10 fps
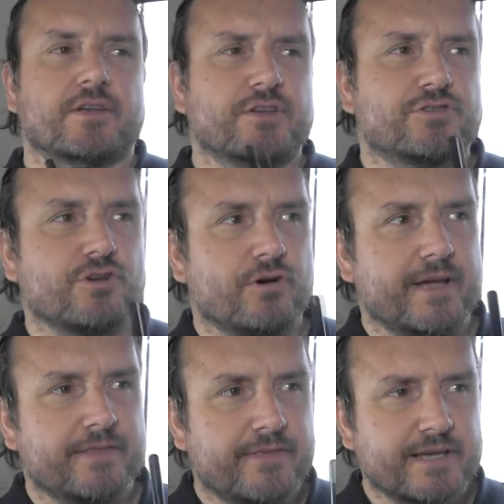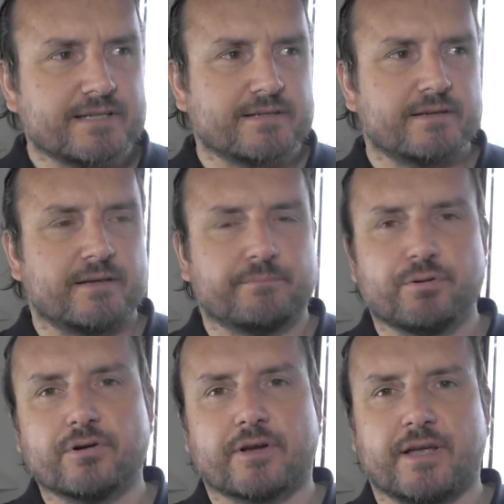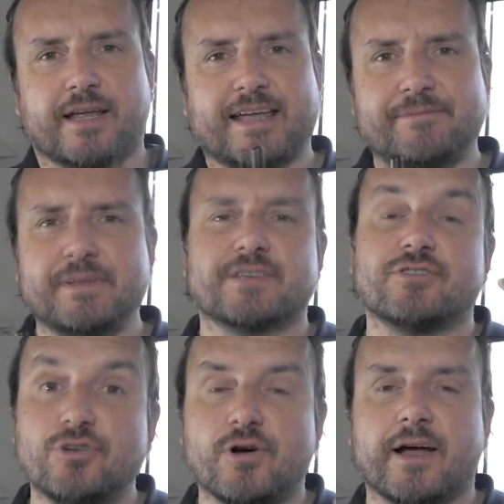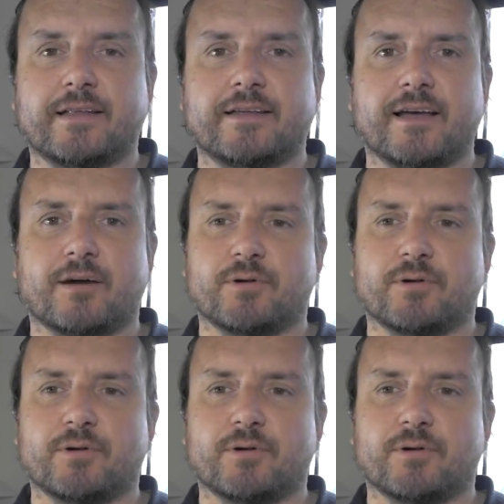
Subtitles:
So in this book, it gave me this new idea,